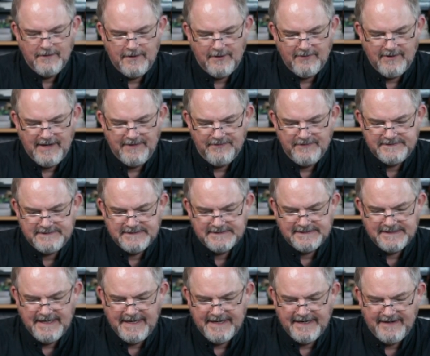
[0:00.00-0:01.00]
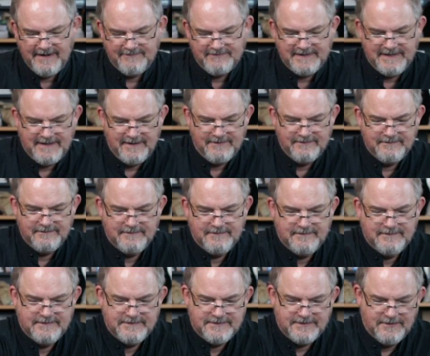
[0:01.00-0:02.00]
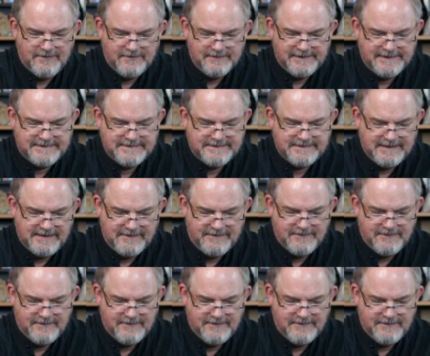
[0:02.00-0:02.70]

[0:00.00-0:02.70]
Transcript: All right, this has got to have an out. So let's see.